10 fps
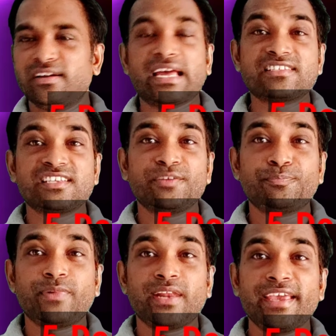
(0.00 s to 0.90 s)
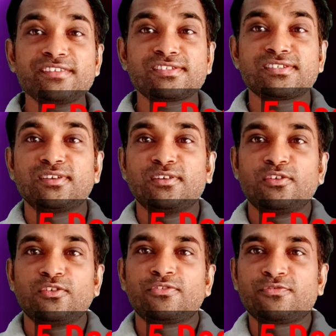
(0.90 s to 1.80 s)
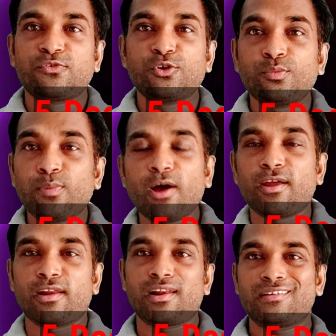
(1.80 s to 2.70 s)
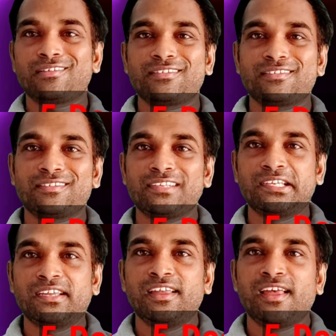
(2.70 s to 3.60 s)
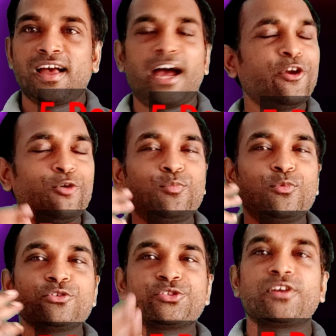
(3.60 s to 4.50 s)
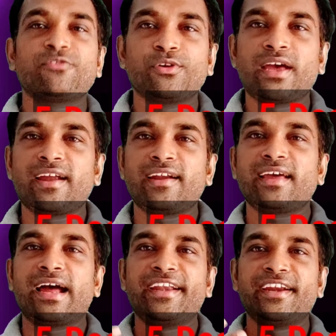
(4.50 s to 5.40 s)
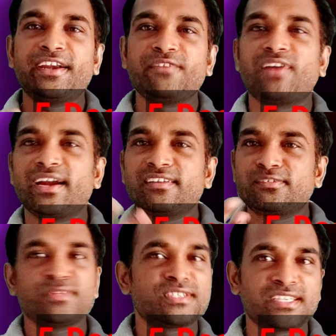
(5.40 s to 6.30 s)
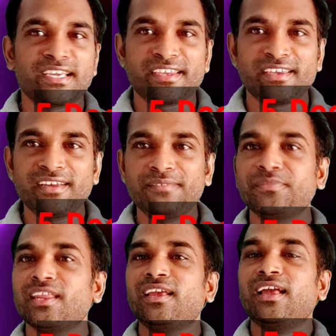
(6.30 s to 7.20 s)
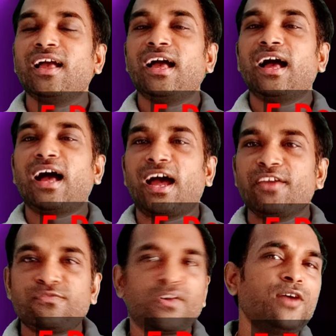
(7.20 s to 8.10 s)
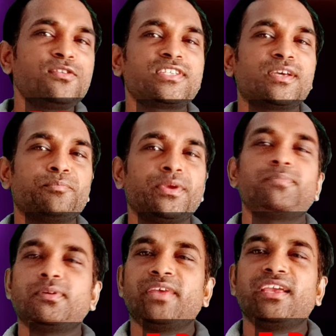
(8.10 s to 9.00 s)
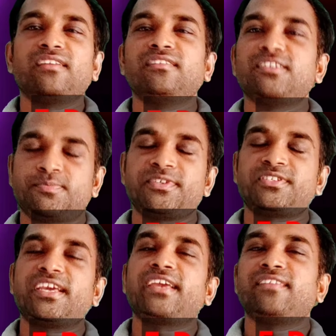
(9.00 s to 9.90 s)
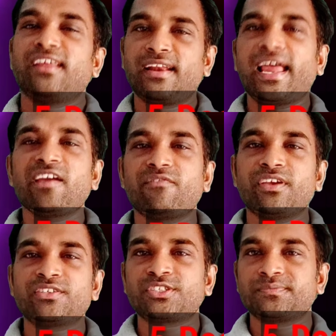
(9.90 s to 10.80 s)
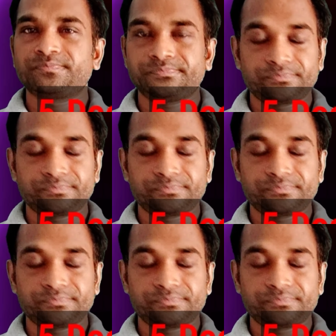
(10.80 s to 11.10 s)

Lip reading: Does he plays football? I hope most of you had identified the mistake here. I found some people making this mistake in their language.